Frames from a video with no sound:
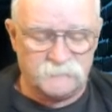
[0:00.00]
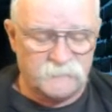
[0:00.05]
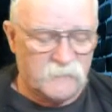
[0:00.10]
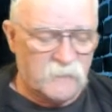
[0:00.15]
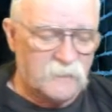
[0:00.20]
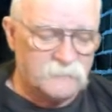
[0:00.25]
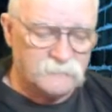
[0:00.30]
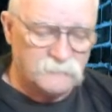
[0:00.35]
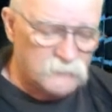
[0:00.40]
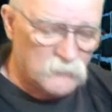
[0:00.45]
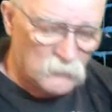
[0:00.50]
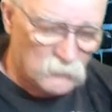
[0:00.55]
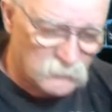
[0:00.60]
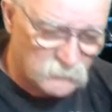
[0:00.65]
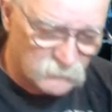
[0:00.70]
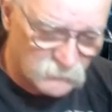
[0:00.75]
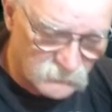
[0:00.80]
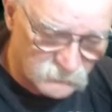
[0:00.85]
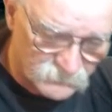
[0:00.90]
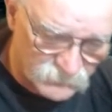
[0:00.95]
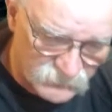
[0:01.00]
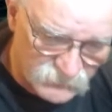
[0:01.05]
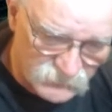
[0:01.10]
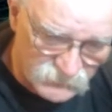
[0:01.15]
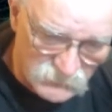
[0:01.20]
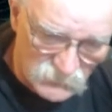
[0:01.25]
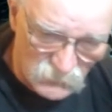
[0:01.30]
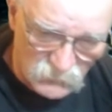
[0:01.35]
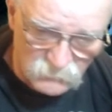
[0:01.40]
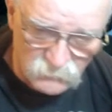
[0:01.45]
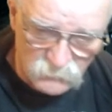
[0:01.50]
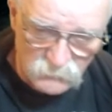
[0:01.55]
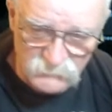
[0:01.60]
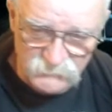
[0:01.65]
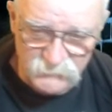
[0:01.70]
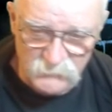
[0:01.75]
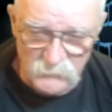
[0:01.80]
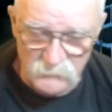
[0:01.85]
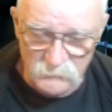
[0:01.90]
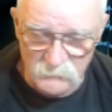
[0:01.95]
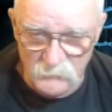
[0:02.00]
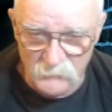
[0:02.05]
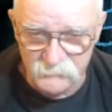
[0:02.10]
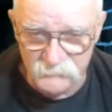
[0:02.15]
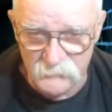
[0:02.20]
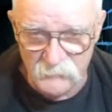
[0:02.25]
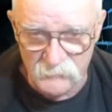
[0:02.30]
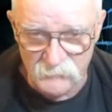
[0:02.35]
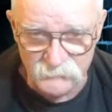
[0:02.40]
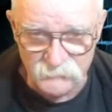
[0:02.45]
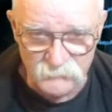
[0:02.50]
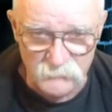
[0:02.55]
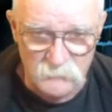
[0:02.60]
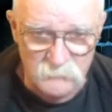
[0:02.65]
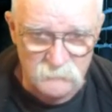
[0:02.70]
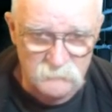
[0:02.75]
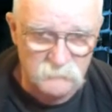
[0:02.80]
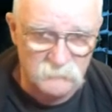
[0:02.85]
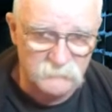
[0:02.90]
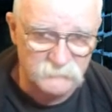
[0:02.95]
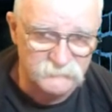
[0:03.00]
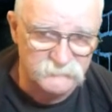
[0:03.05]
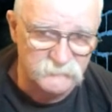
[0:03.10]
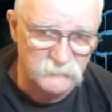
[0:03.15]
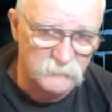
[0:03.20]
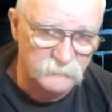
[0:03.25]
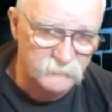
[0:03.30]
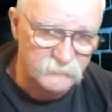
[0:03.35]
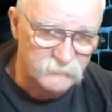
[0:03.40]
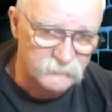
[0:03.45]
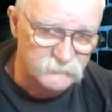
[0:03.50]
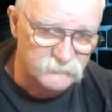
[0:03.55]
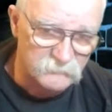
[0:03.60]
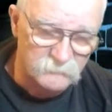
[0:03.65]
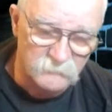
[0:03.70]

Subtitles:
I don't know, but anyhow, I wrote an electronic song called Shut Up and Eat Your